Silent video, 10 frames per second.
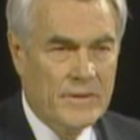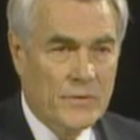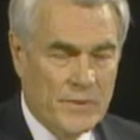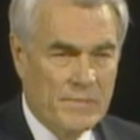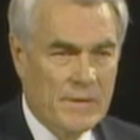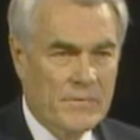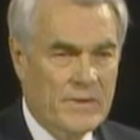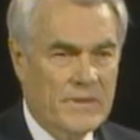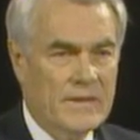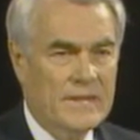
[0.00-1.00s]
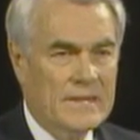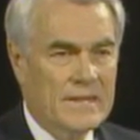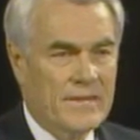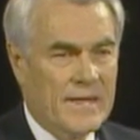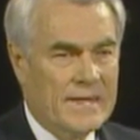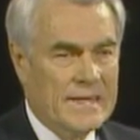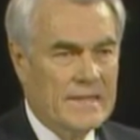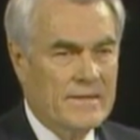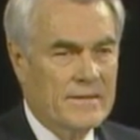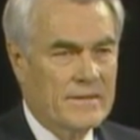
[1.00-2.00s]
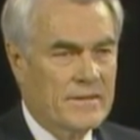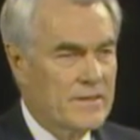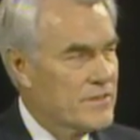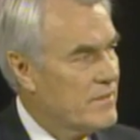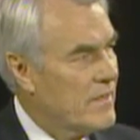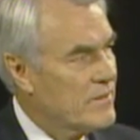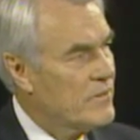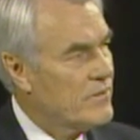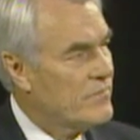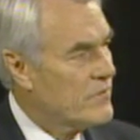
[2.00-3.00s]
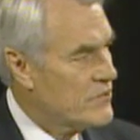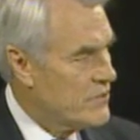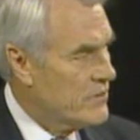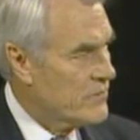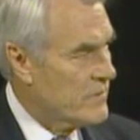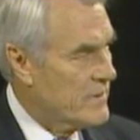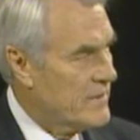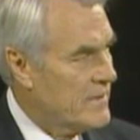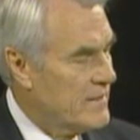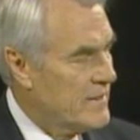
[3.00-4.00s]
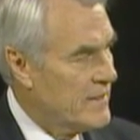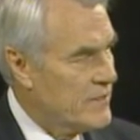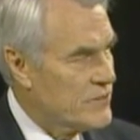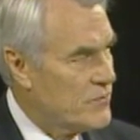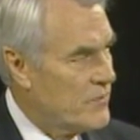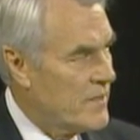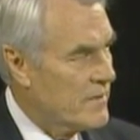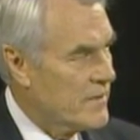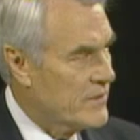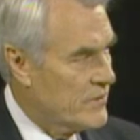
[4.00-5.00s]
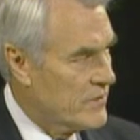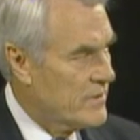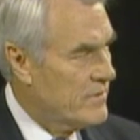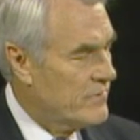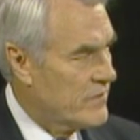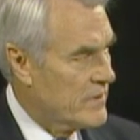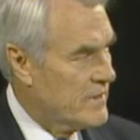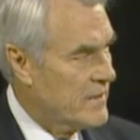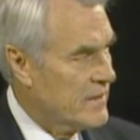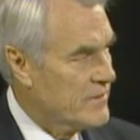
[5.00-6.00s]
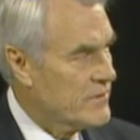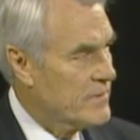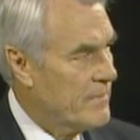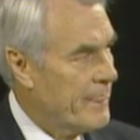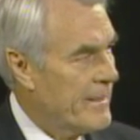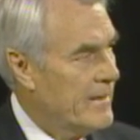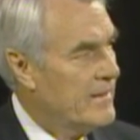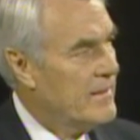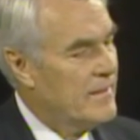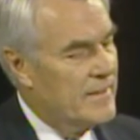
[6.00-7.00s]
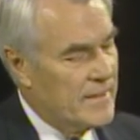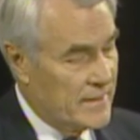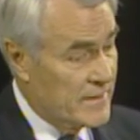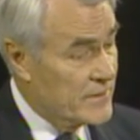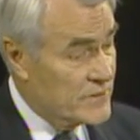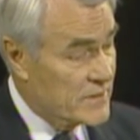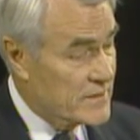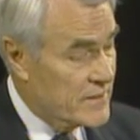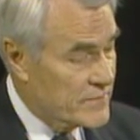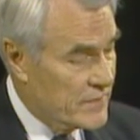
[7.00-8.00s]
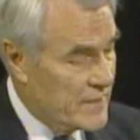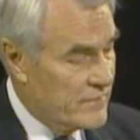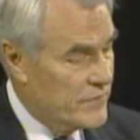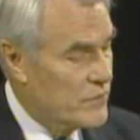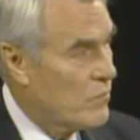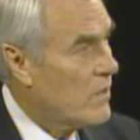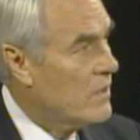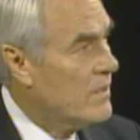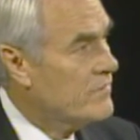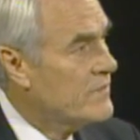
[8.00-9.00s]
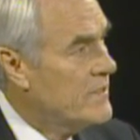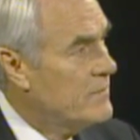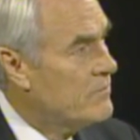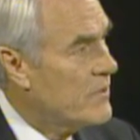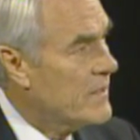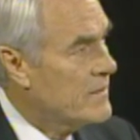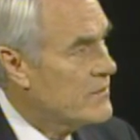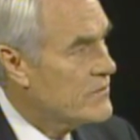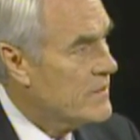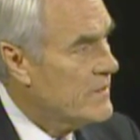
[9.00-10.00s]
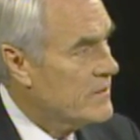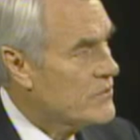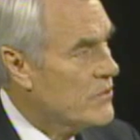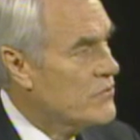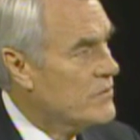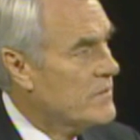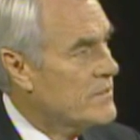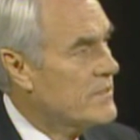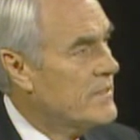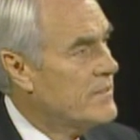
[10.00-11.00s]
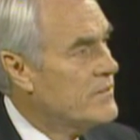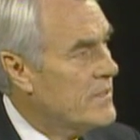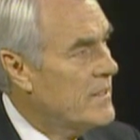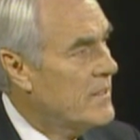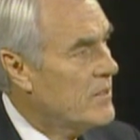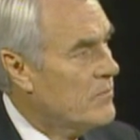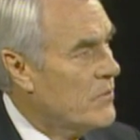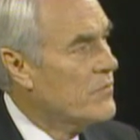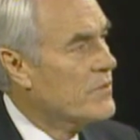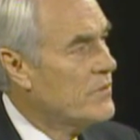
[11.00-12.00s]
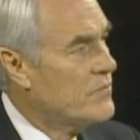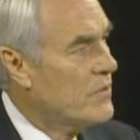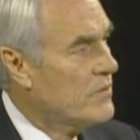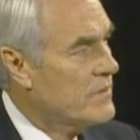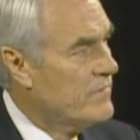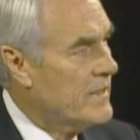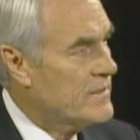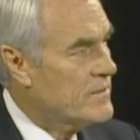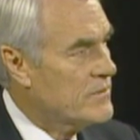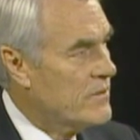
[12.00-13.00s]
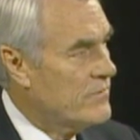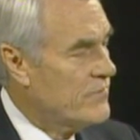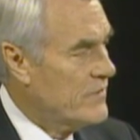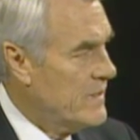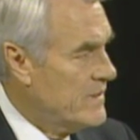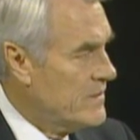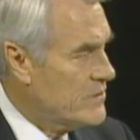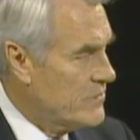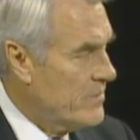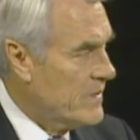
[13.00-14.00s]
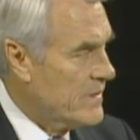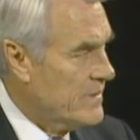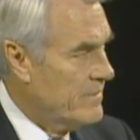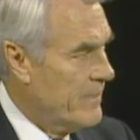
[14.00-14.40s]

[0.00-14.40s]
Remember that anything that is not good for children is rarely good for adults. In an unsuccessful effort to ward off teen pregnancy and social disease, birth control devices are freely distributed.